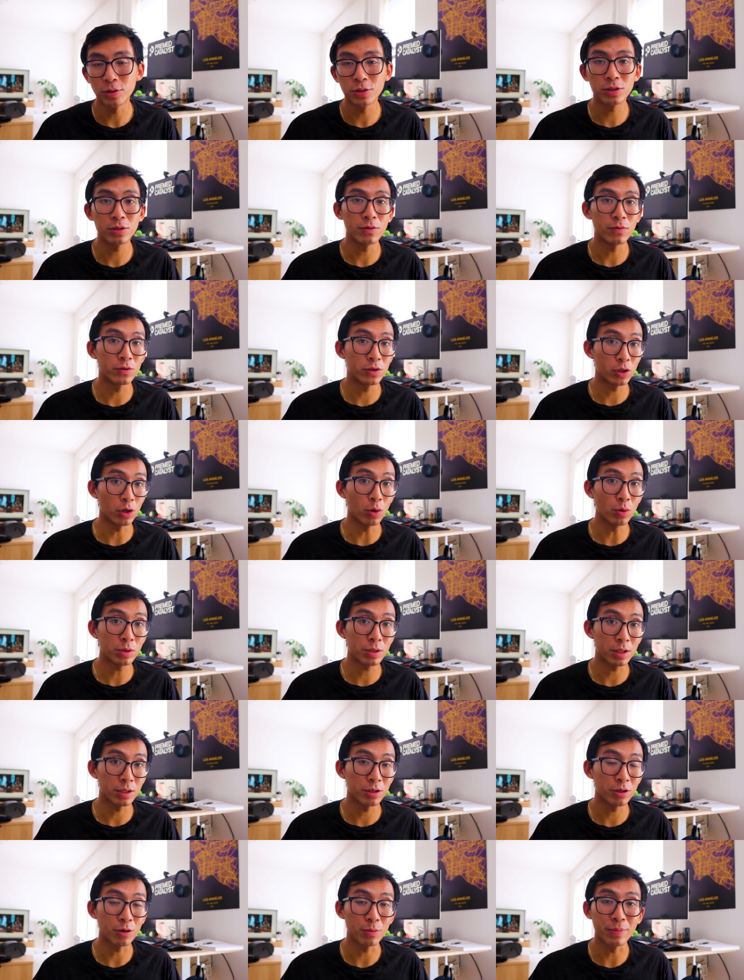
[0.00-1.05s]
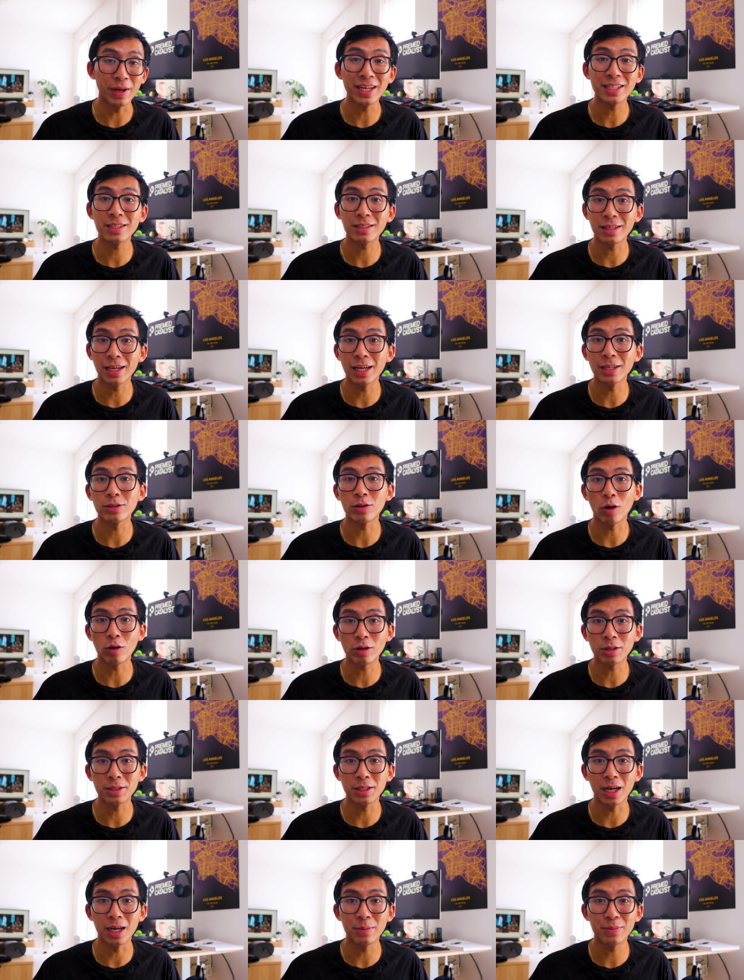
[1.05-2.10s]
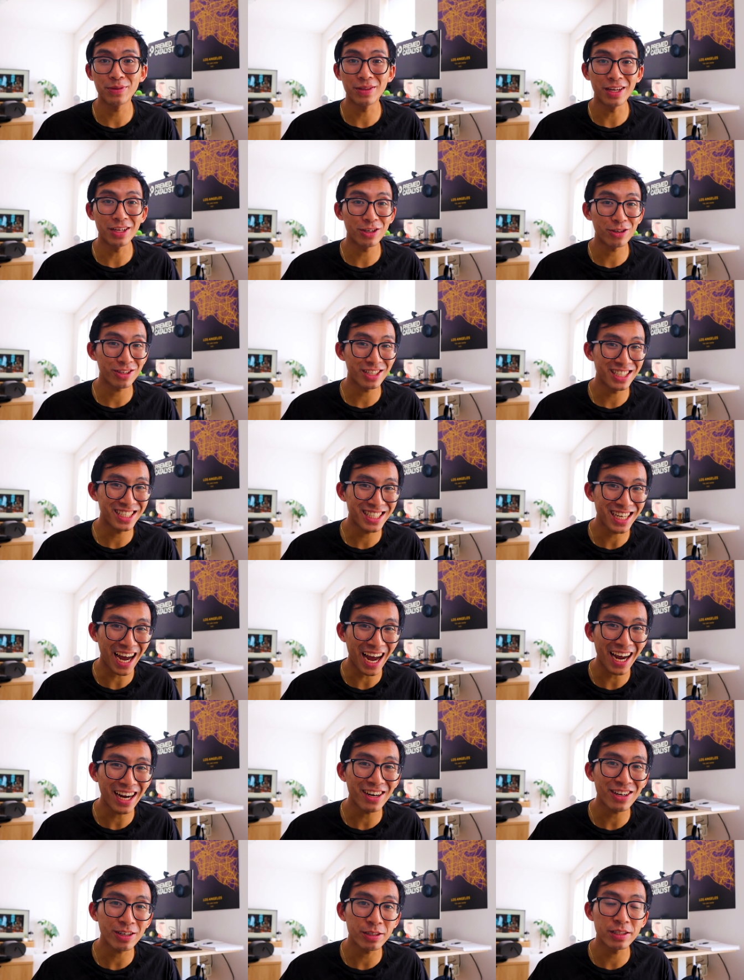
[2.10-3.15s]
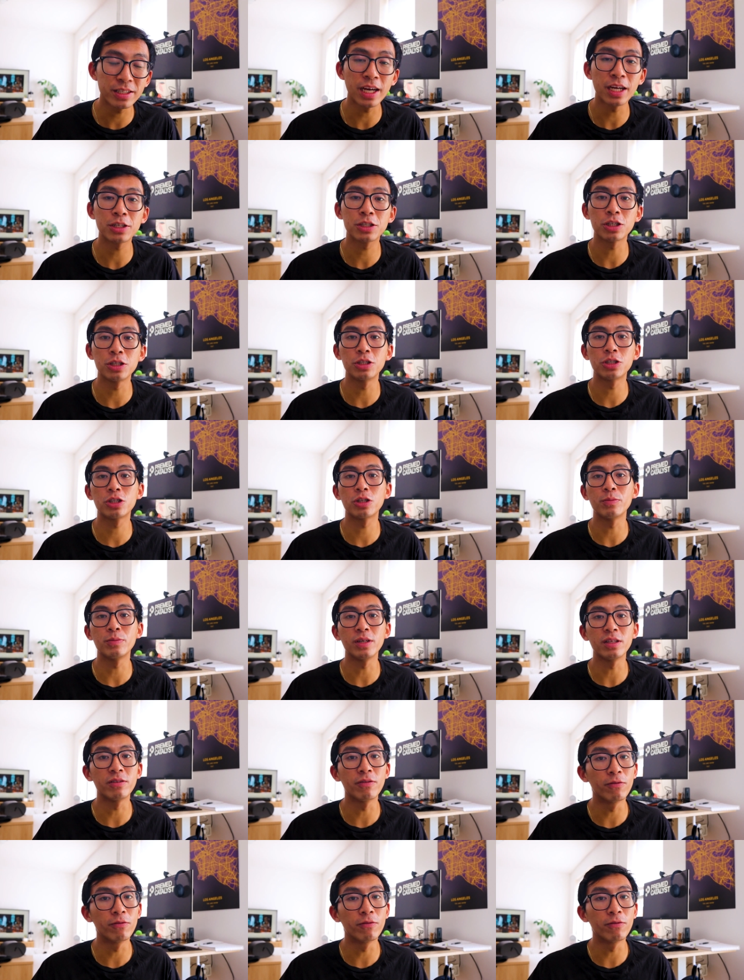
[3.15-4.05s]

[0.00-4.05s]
Once you've chosen your best guest archetype, then your entire attention should be